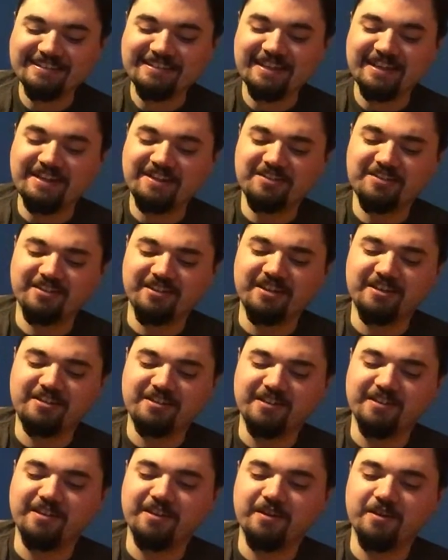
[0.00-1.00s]
And it's like
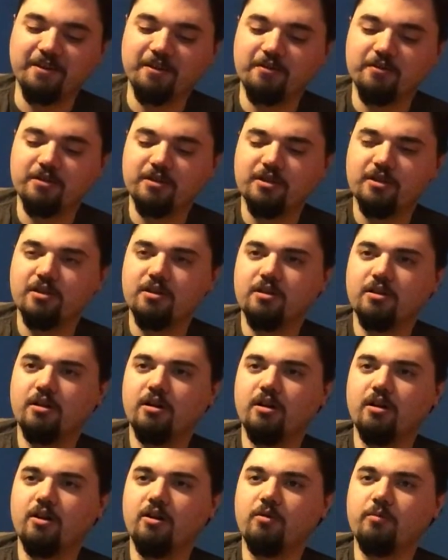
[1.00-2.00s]
you know, shots
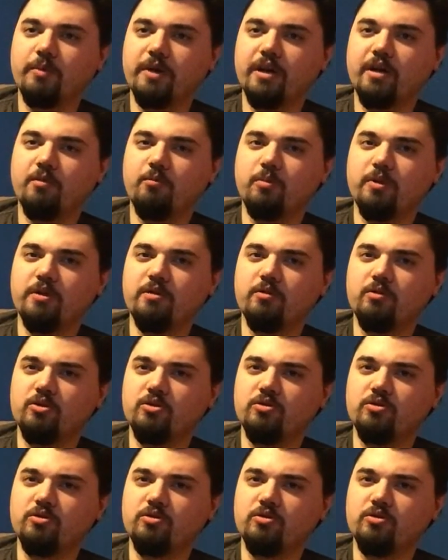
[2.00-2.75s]
fired. Oh man, we